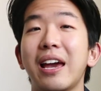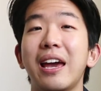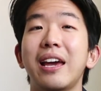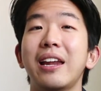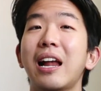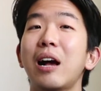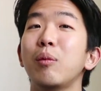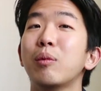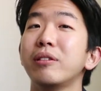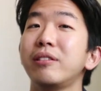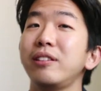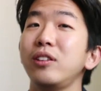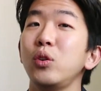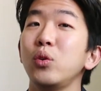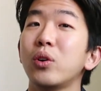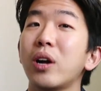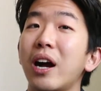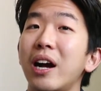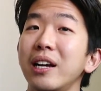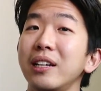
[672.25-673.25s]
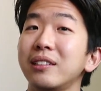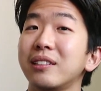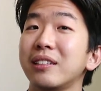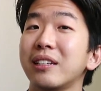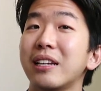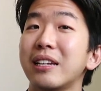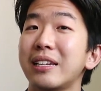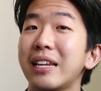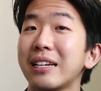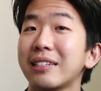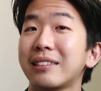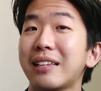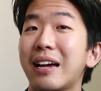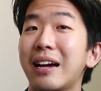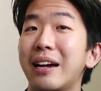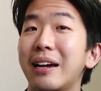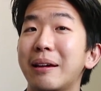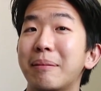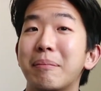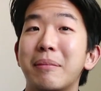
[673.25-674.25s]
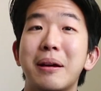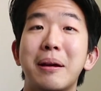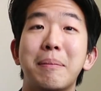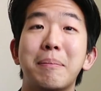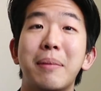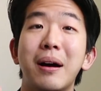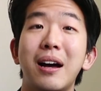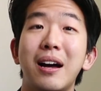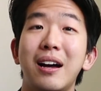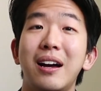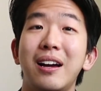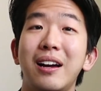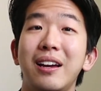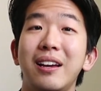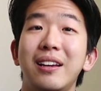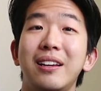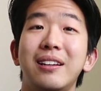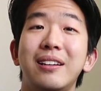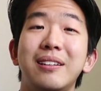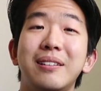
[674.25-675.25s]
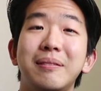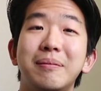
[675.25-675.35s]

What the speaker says: and I will see you guys next time. Bye!